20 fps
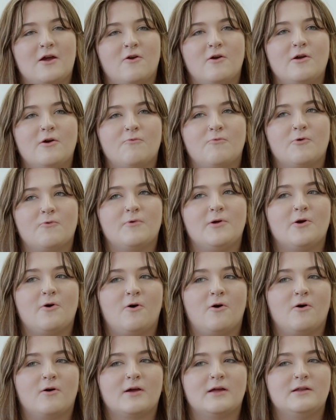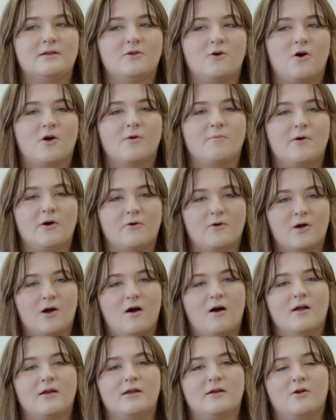area where we all can talk about
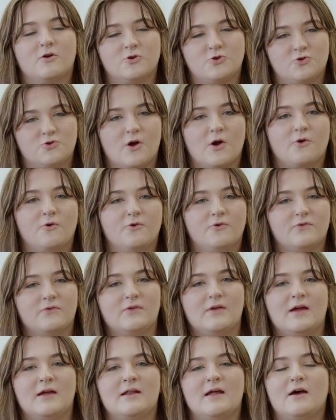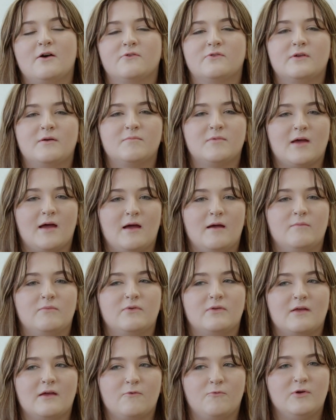God and our struggles and how
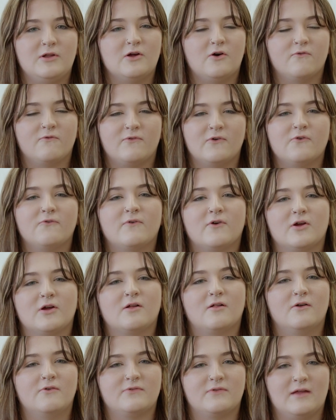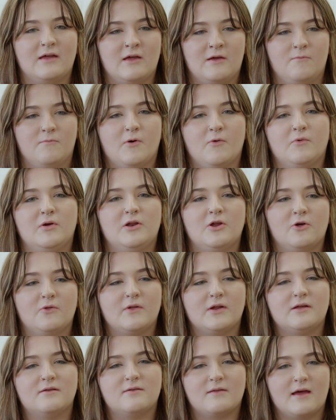sometimes we don't feel very close to him, but we know
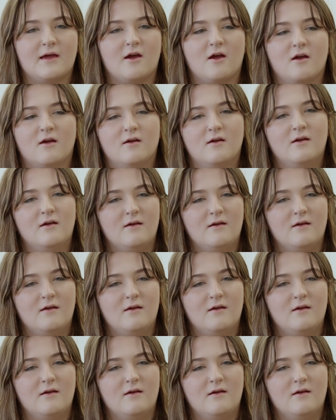that he's there.